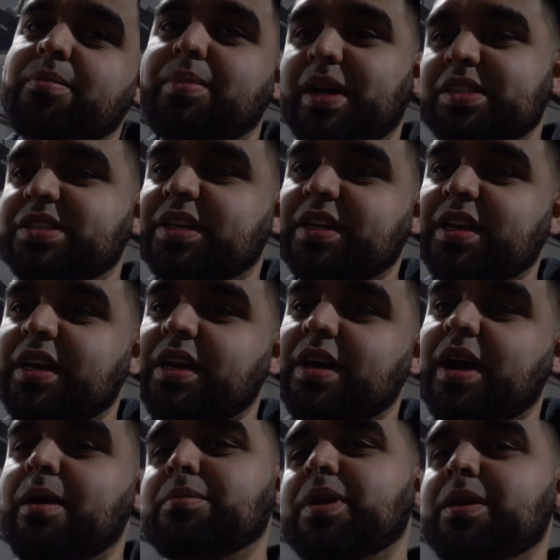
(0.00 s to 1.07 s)
basically,
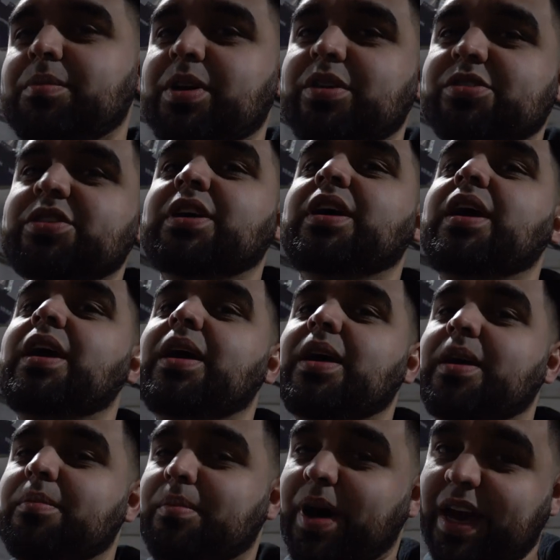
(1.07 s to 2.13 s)
I'm gonna be using
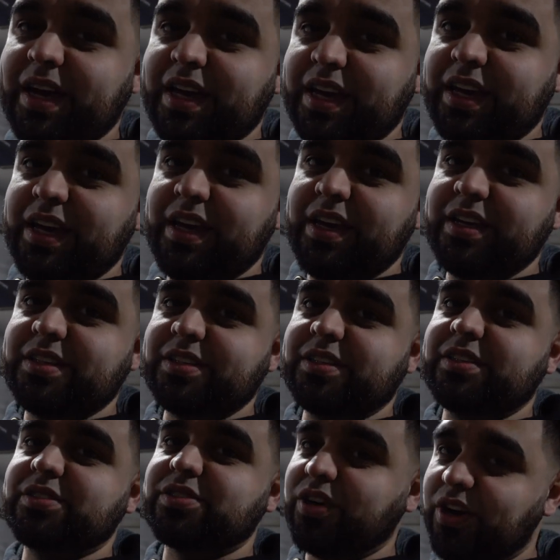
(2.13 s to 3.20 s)
my key
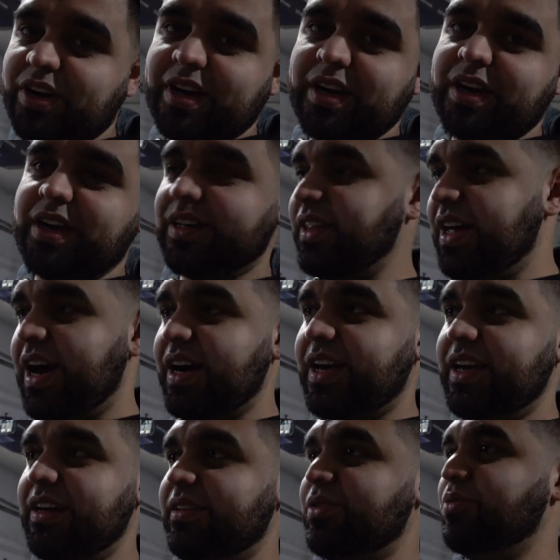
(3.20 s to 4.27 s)
to start it, unlock
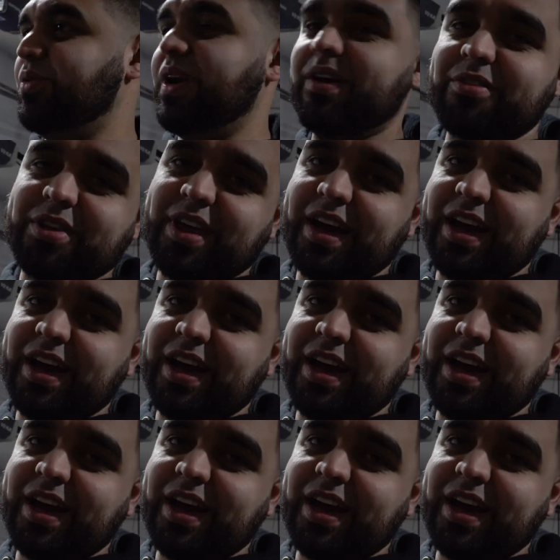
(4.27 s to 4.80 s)
it, do whatever the